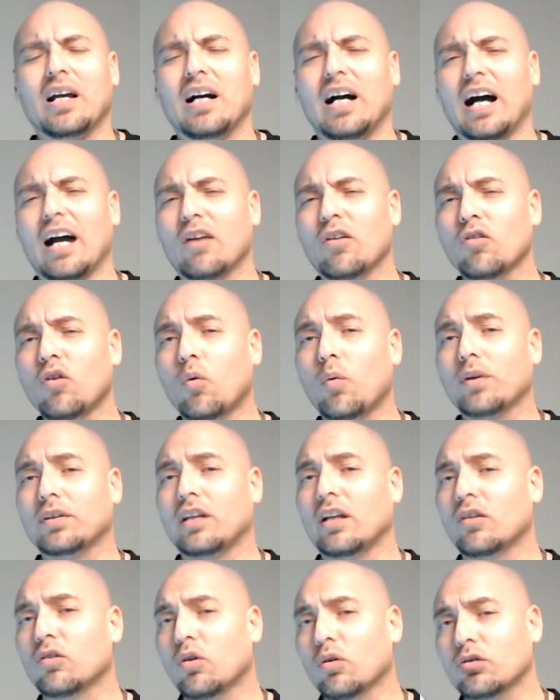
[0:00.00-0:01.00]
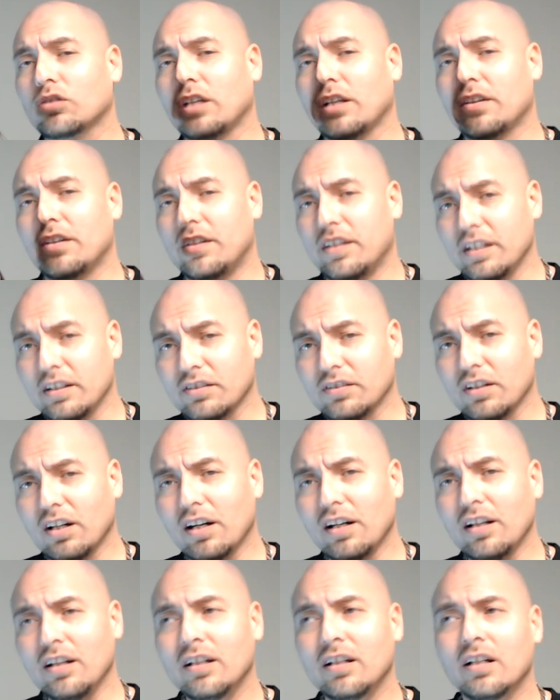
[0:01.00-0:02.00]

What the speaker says: I don't know what the notes on this are.